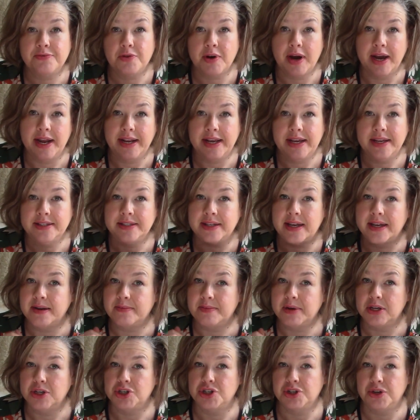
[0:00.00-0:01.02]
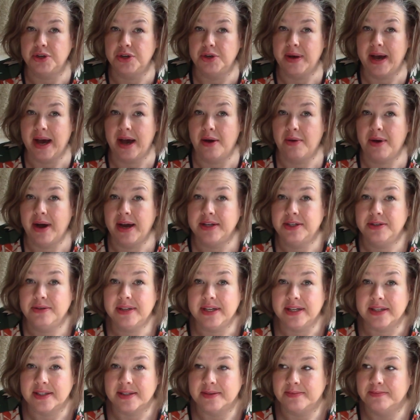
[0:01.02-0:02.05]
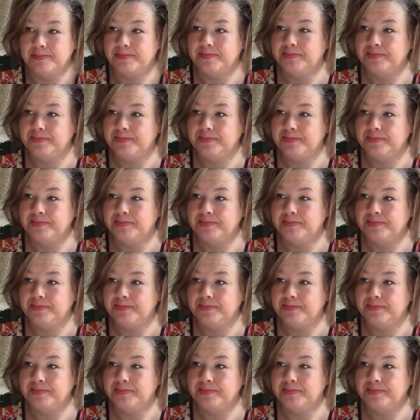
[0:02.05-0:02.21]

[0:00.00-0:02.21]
varieties and I'm going to show you how I do this.